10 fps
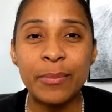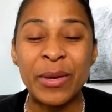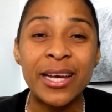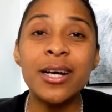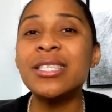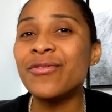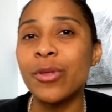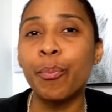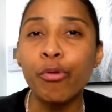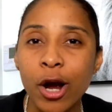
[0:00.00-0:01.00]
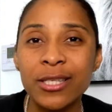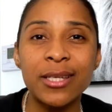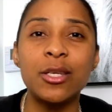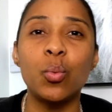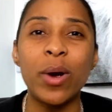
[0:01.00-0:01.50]
because of the
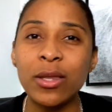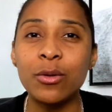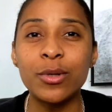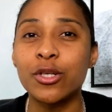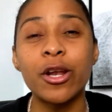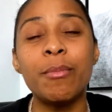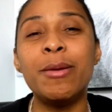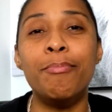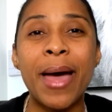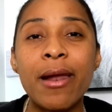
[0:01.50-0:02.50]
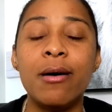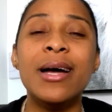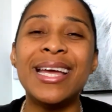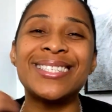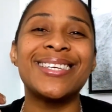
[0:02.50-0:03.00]
process it went through is going to be better.
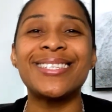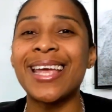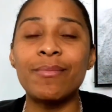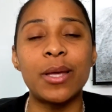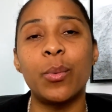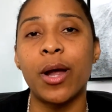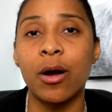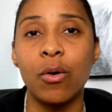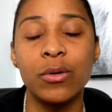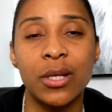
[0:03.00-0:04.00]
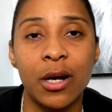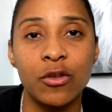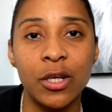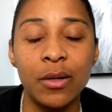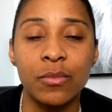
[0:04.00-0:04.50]
It's the same thing with our goals and our
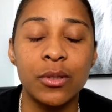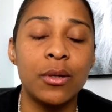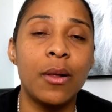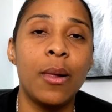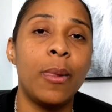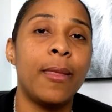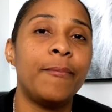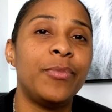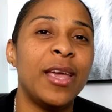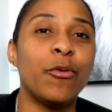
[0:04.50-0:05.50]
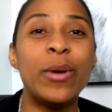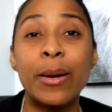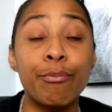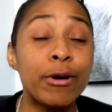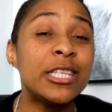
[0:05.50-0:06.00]
dreams. If we
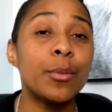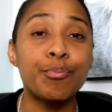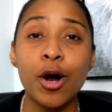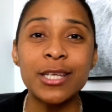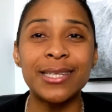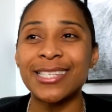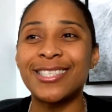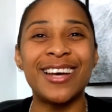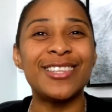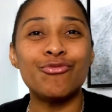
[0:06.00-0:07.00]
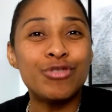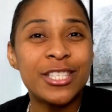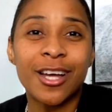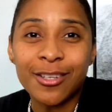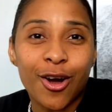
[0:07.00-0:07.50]
embrace the process, the, the
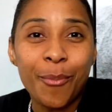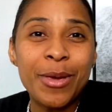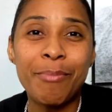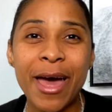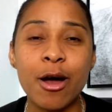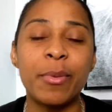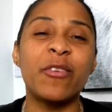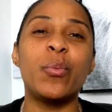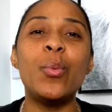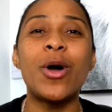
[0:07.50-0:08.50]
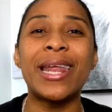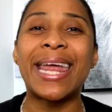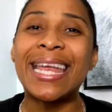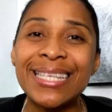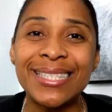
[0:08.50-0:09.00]
result going to be better. But if we want it
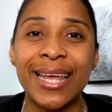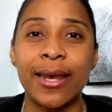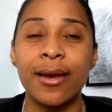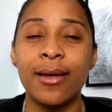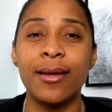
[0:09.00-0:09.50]
instant,